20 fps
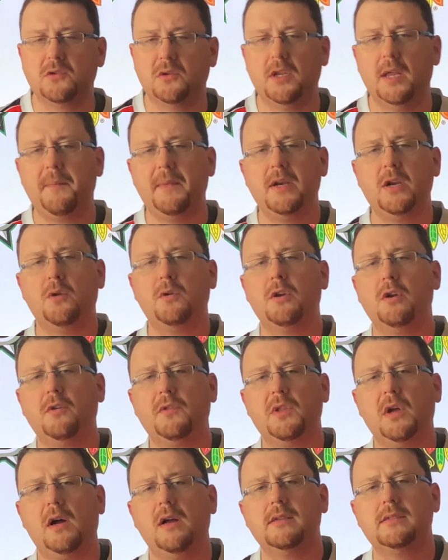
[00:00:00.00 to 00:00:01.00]
So let me know your
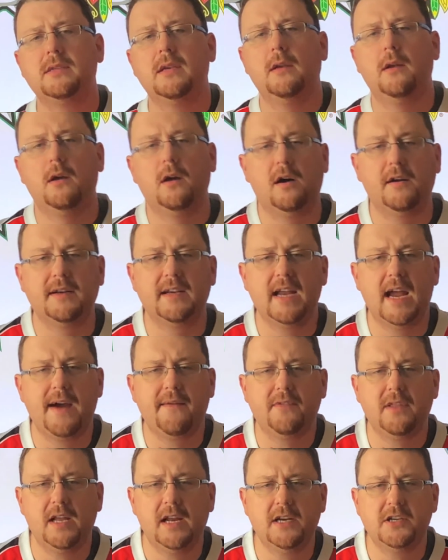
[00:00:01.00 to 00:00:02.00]
thoughts on the
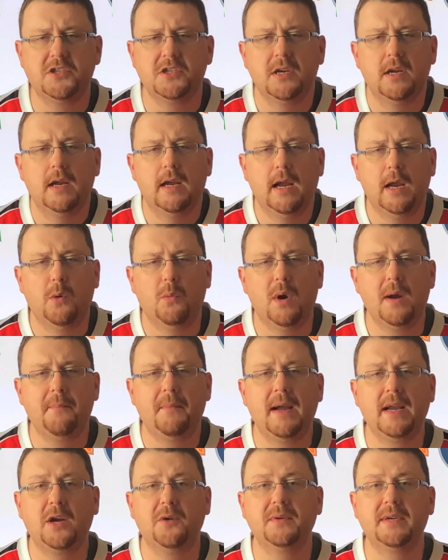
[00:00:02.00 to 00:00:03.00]
Avalanche and what
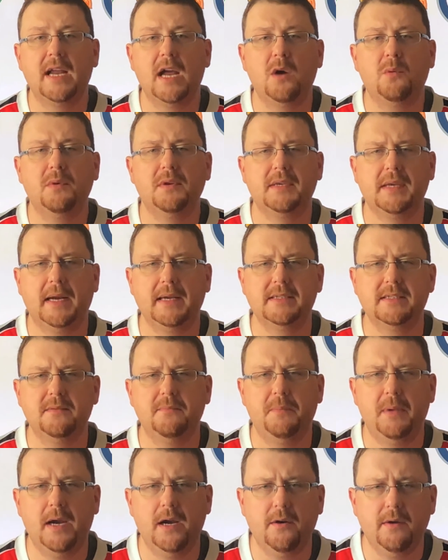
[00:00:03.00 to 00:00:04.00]
might go down with
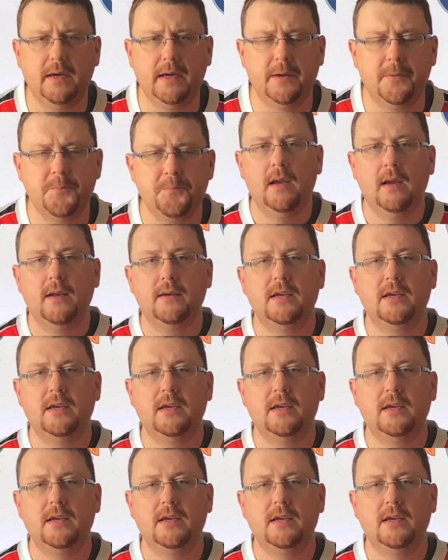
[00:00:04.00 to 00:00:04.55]
Tyson Barrie.